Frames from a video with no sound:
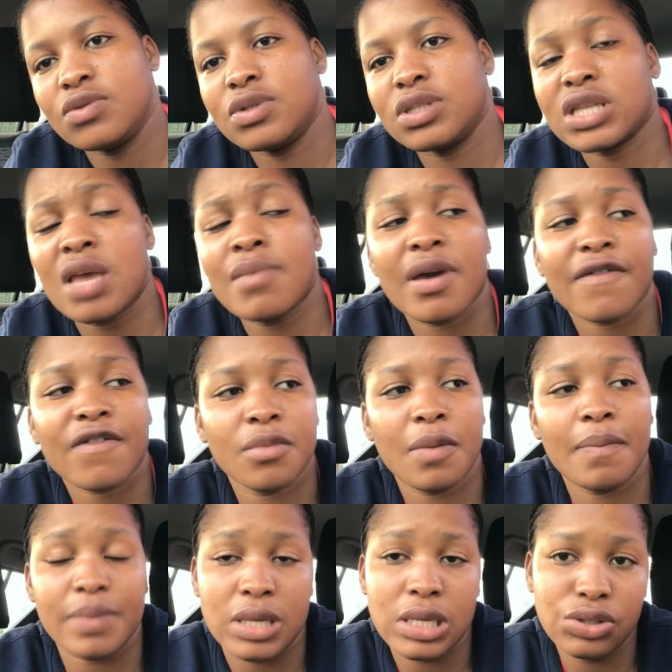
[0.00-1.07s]
We just came back from the
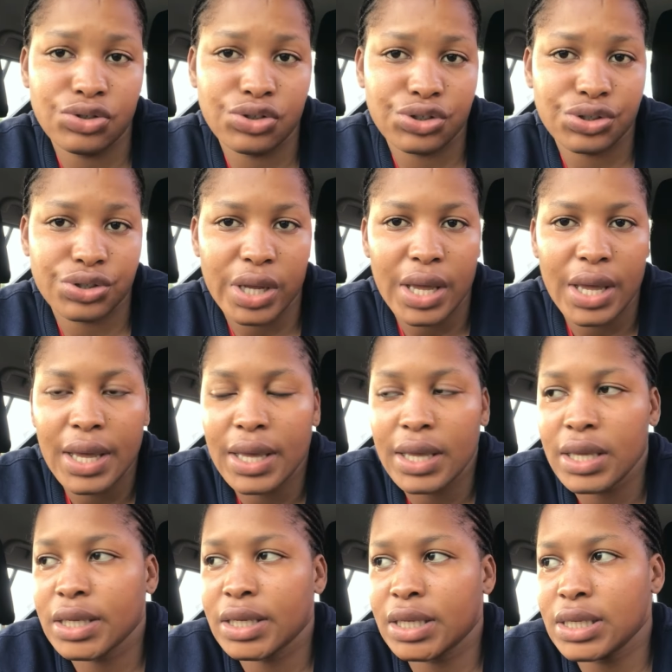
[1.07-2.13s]
beach.
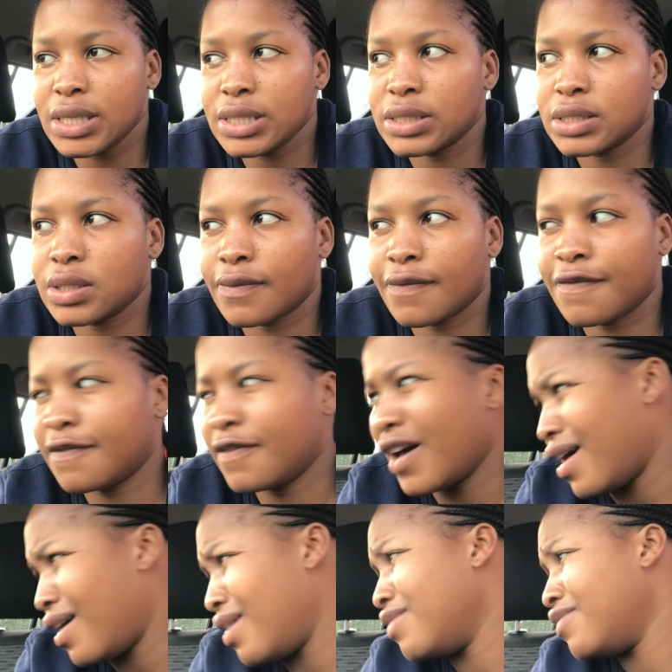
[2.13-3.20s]
It is
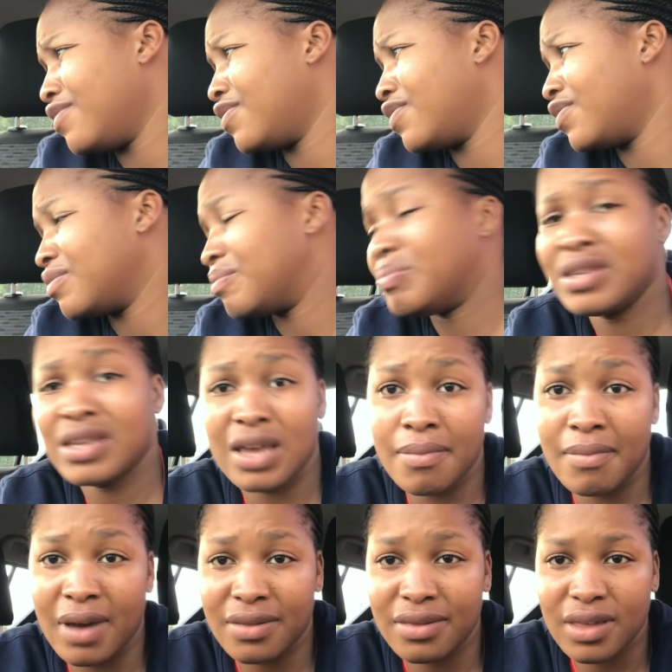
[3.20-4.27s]
5
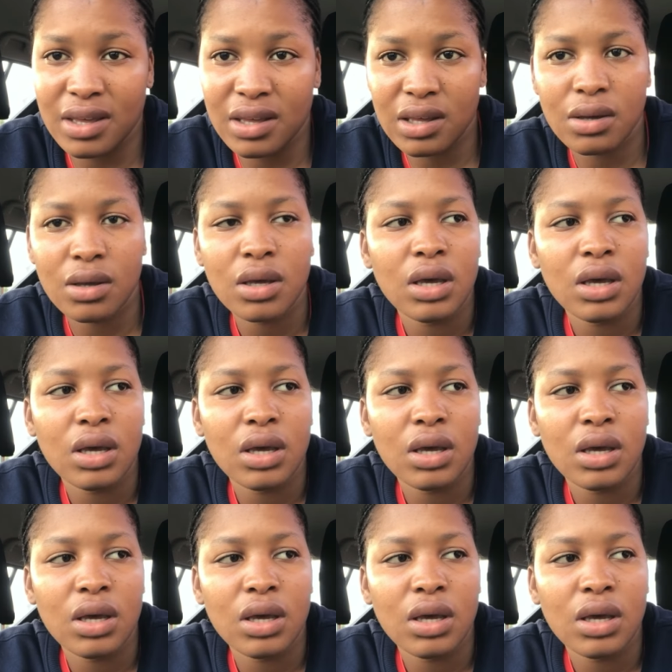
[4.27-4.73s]
p.m., I think,